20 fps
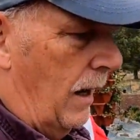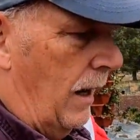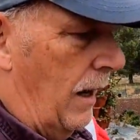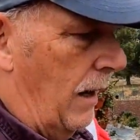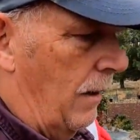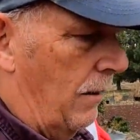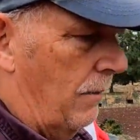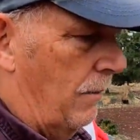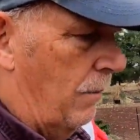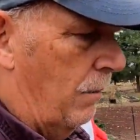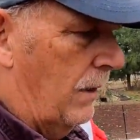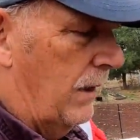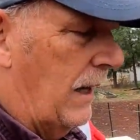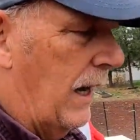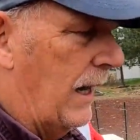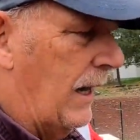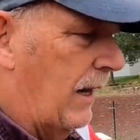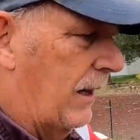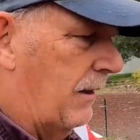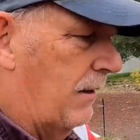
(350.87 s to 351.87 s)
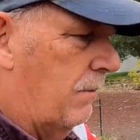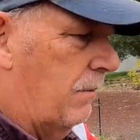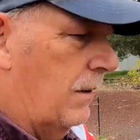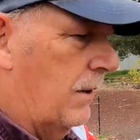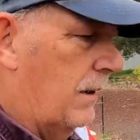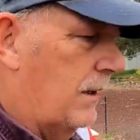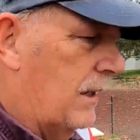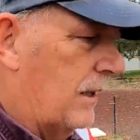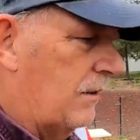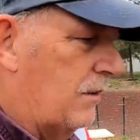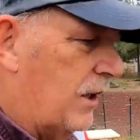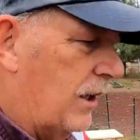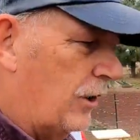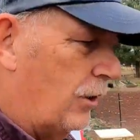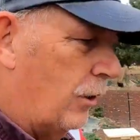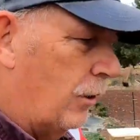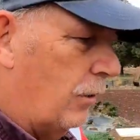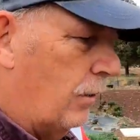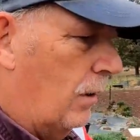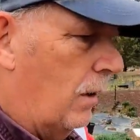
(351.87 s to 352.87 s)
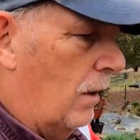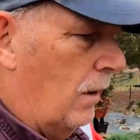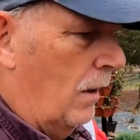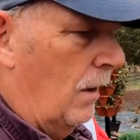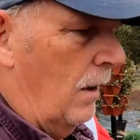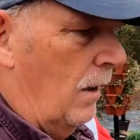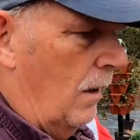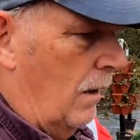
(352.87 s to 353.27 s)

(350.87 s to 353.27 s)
uh, kind of continued